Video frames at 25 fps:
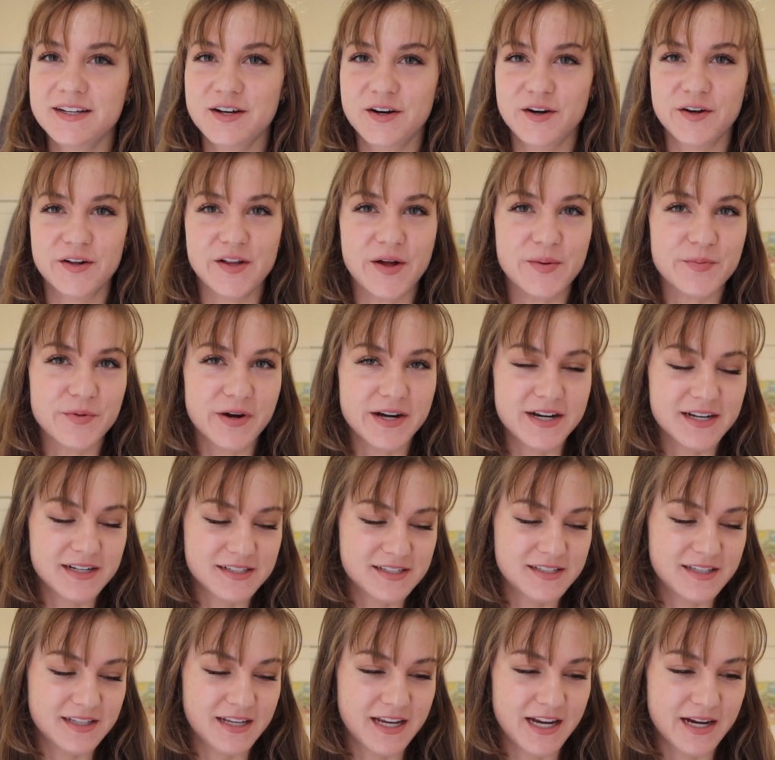curl up right
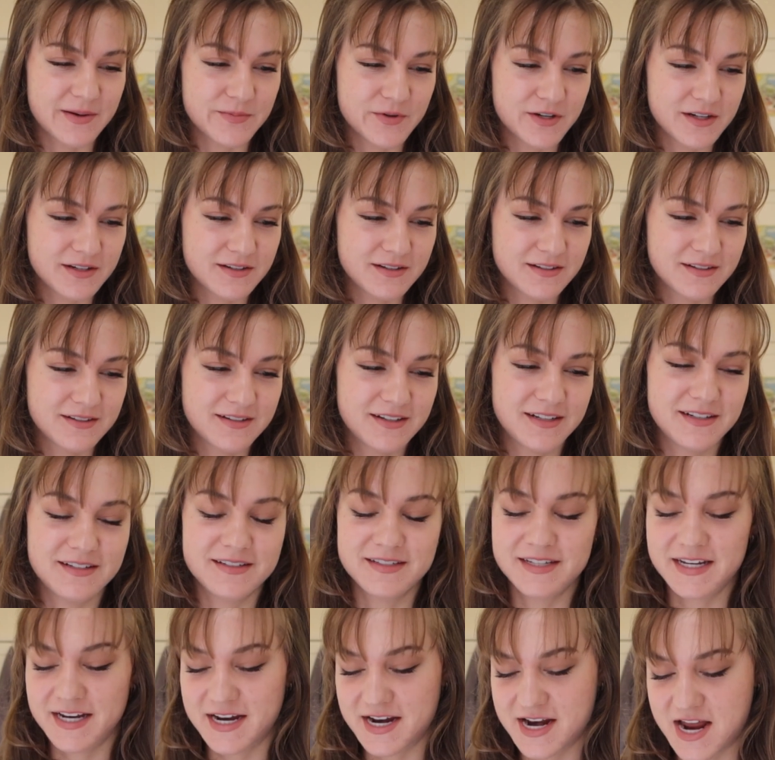next to the camera
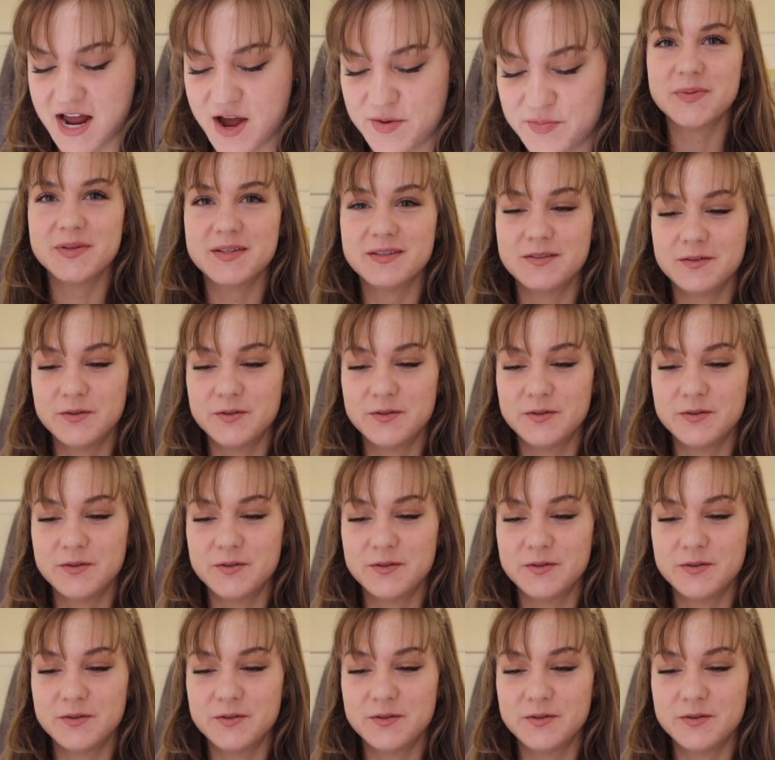and take a nap.